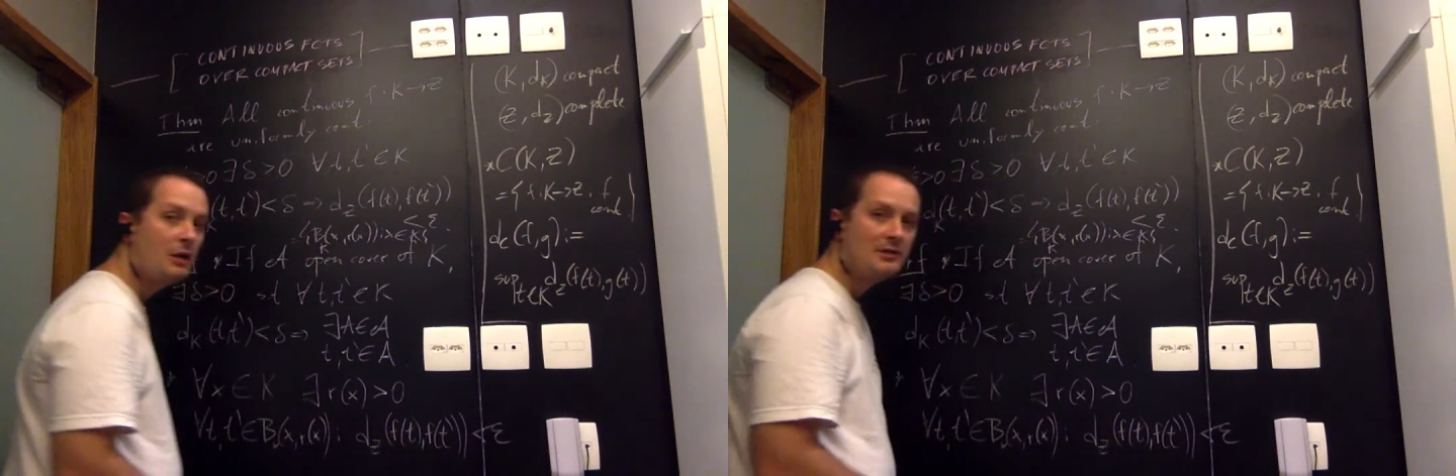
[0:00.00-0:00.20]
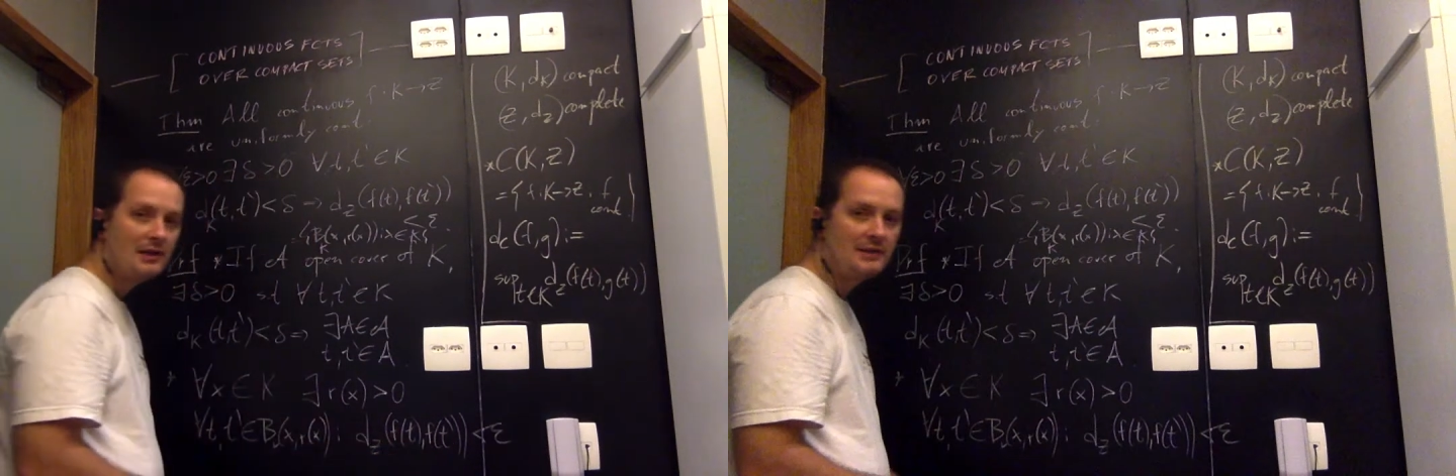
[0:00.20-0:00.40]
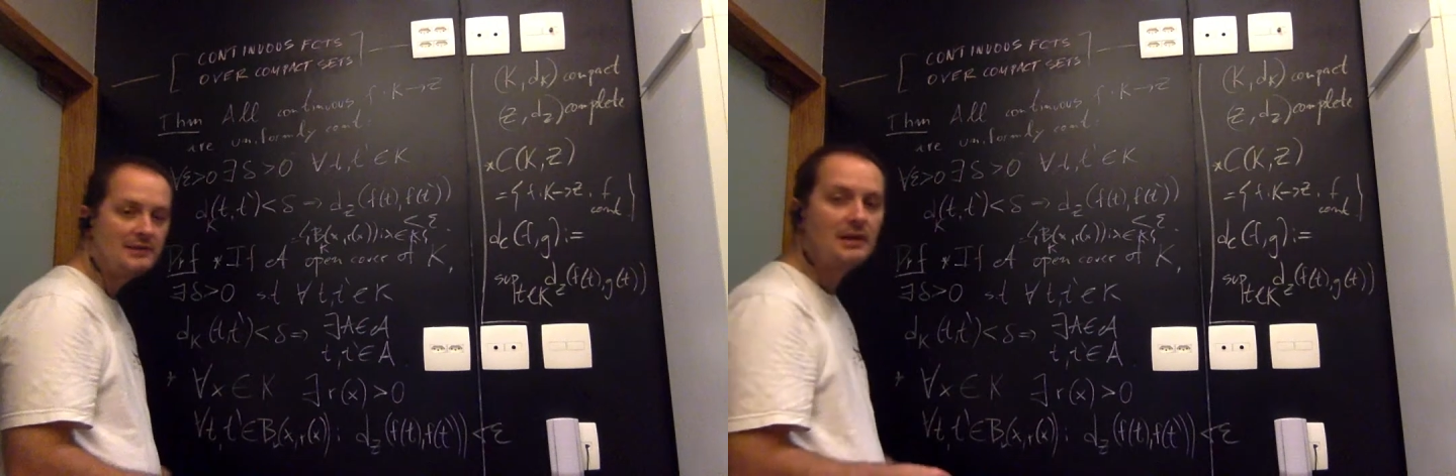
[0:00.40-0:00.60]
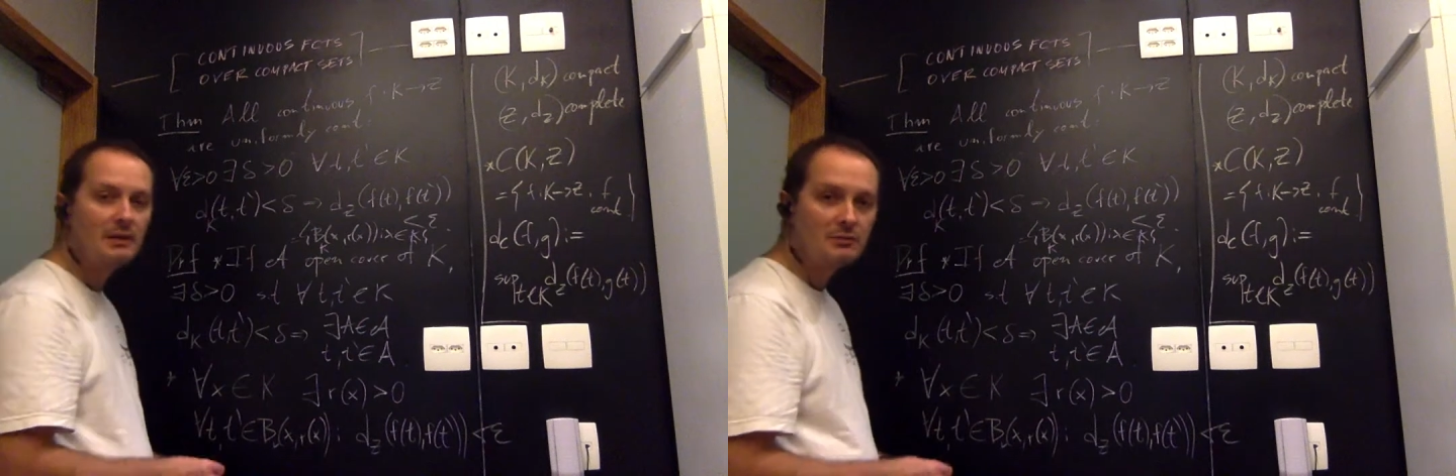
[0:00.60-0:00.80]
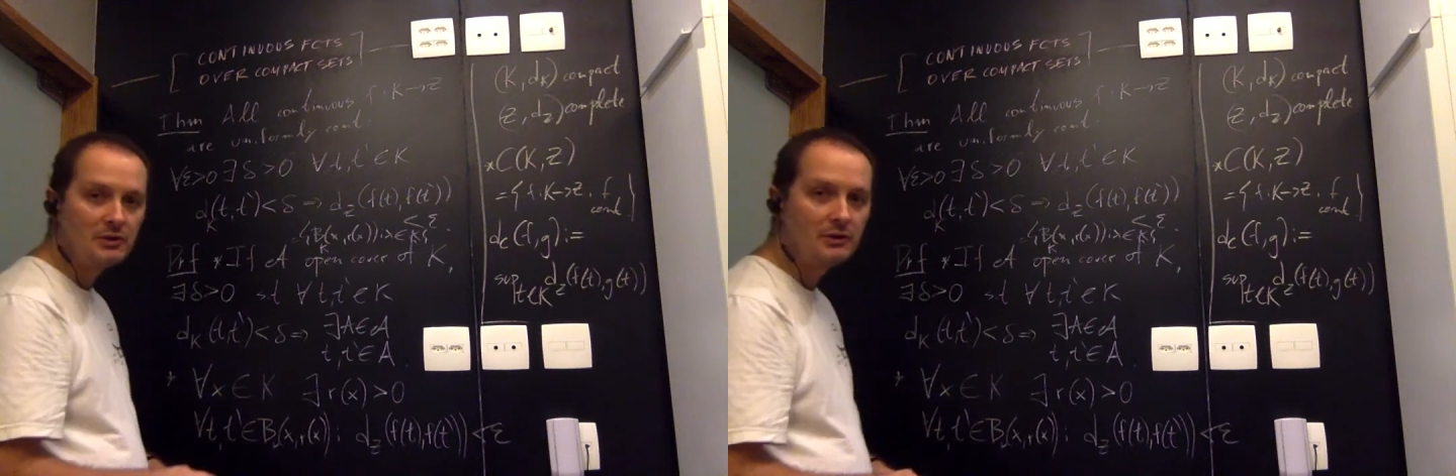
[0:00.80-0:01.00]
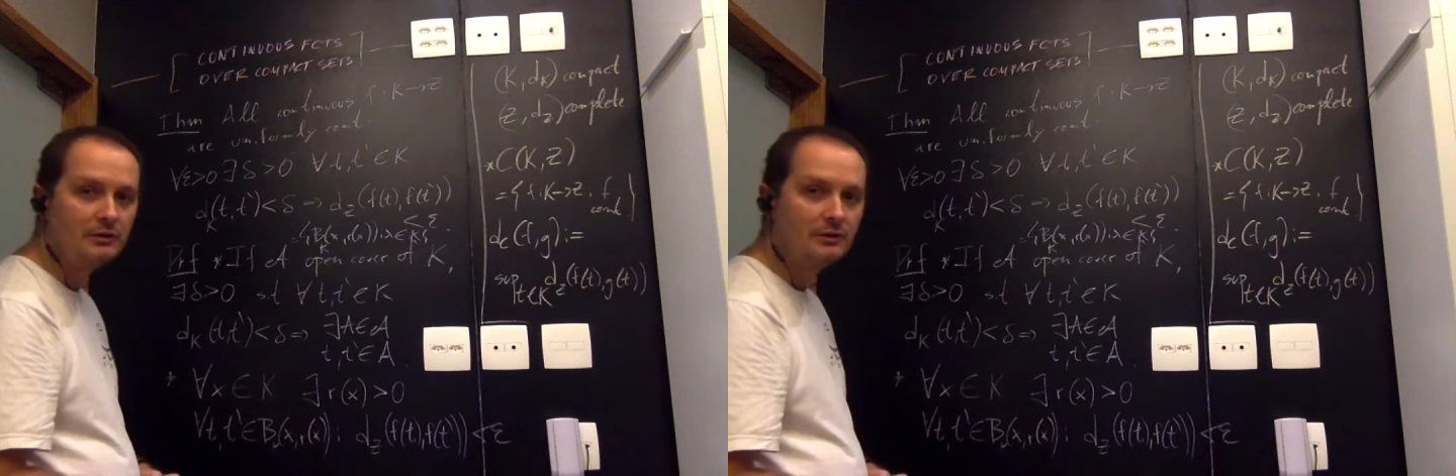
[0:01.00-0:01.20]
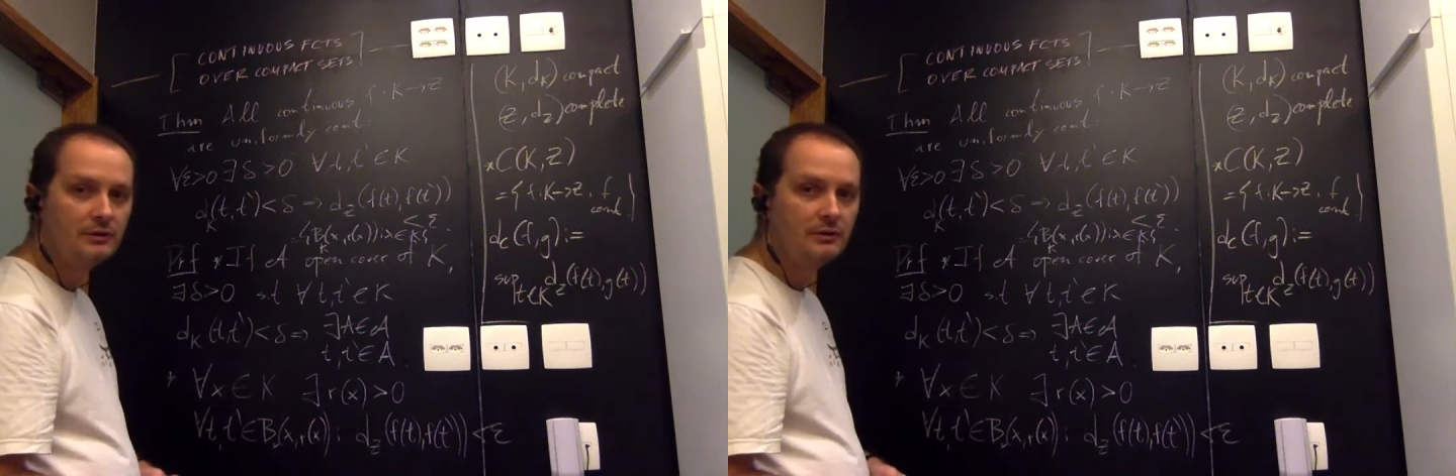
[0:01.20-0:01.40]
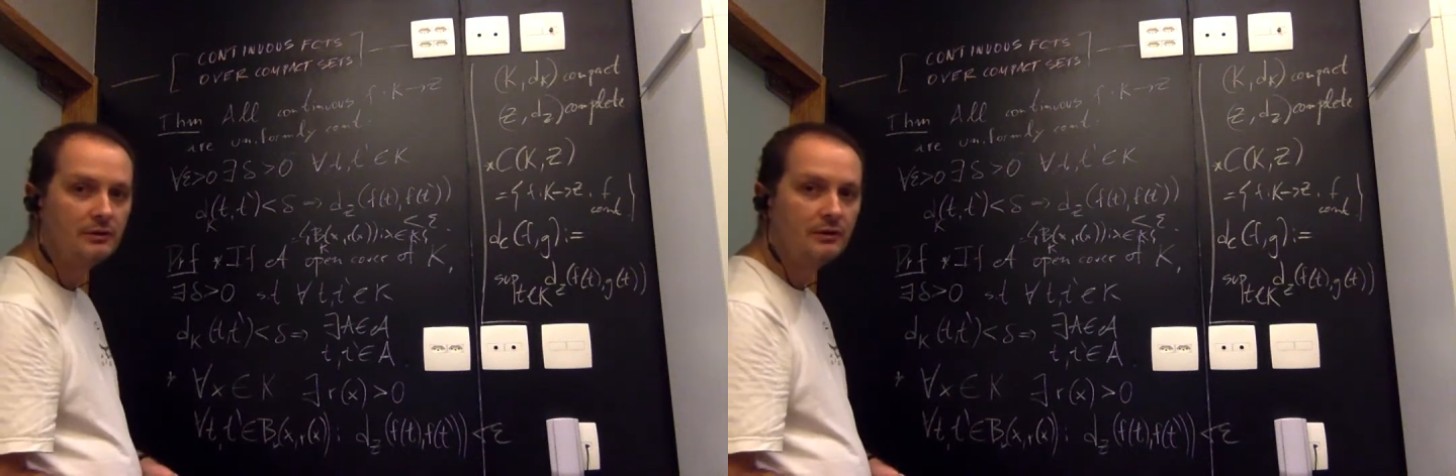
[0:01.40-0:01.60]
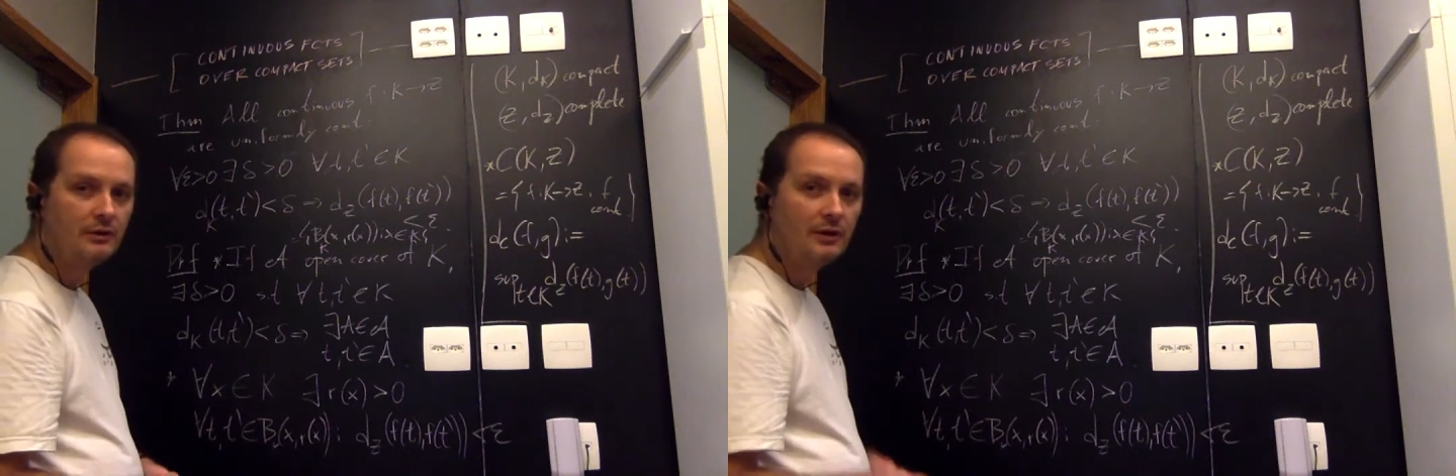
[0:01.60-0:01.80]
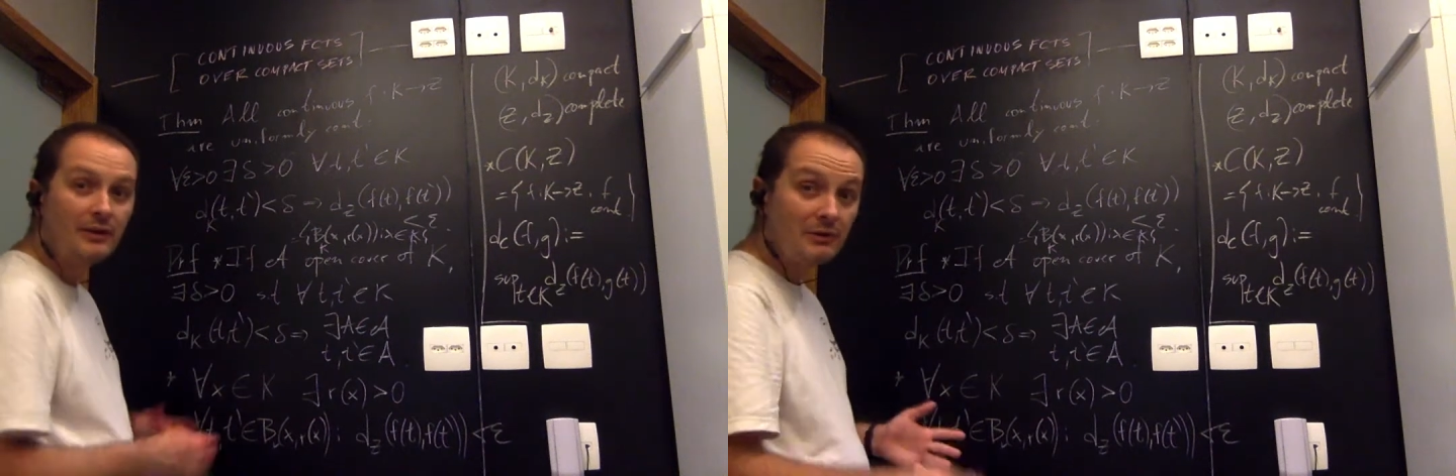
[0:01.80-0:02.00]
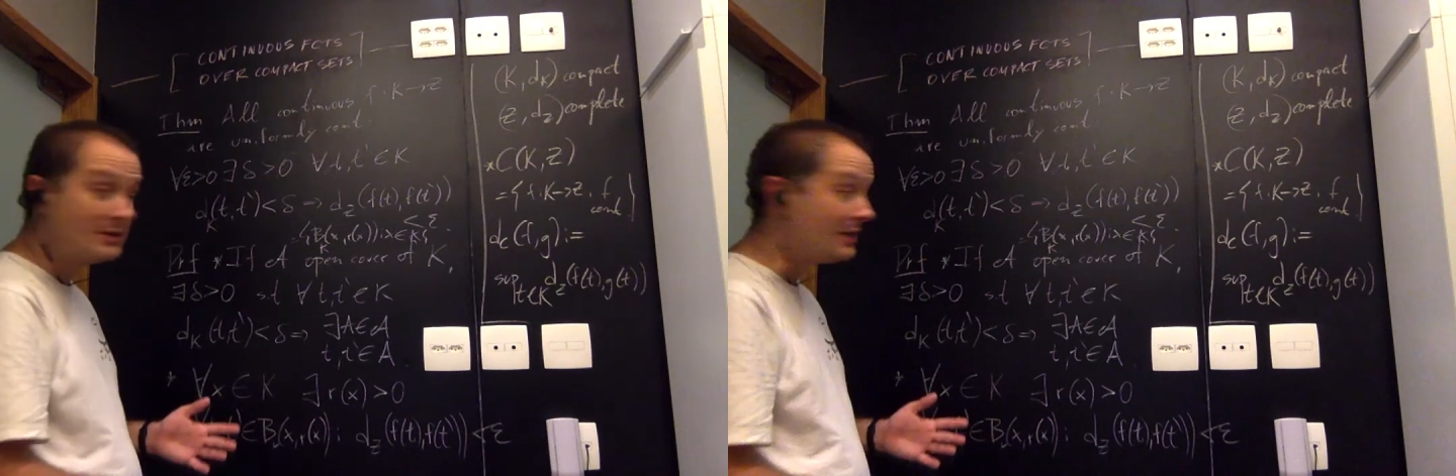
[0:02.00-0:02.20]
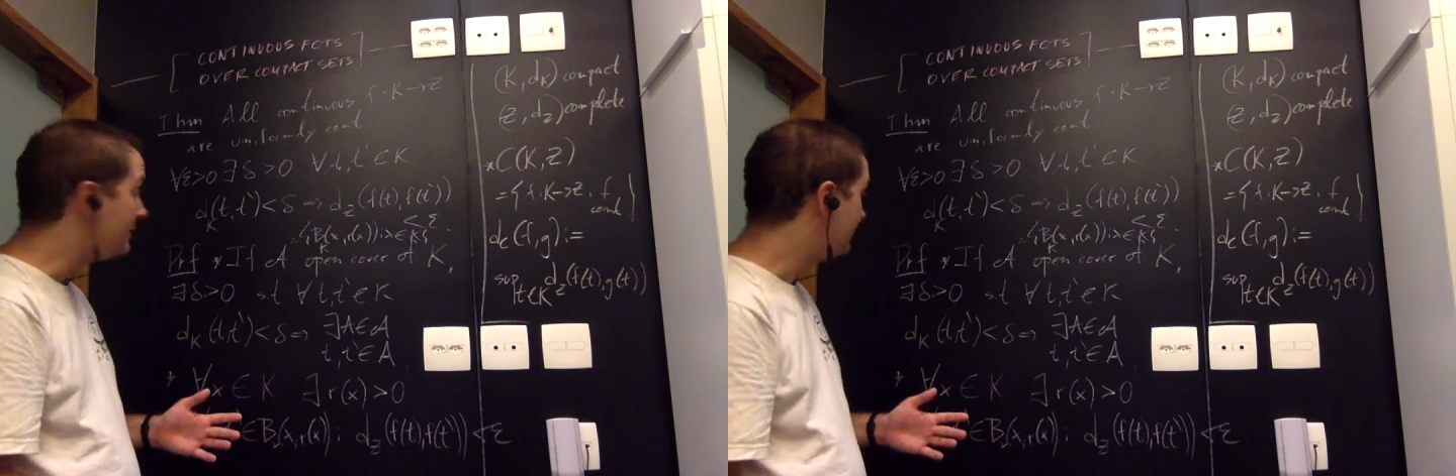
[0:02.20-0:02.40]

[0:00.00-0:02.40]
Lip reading: is less than epsilon. And then we're done,